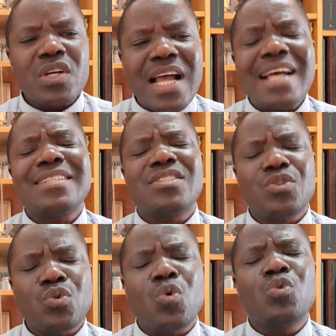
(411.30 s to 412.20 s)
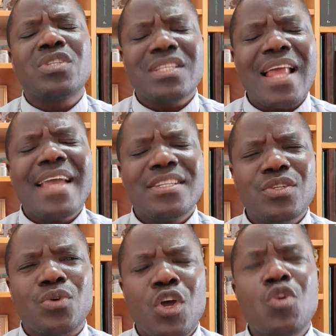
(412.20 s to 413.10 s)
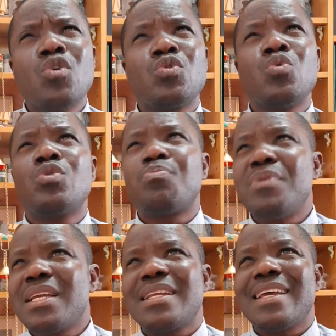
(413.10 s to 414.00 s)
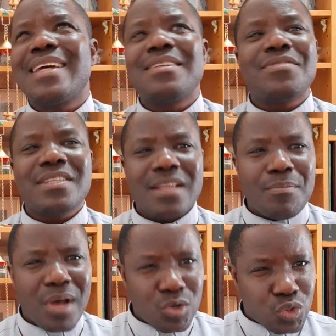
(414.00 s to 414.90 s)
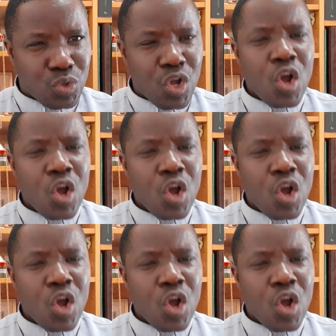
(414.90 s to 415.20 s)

curse you, who slight you, those who speak negative things about you,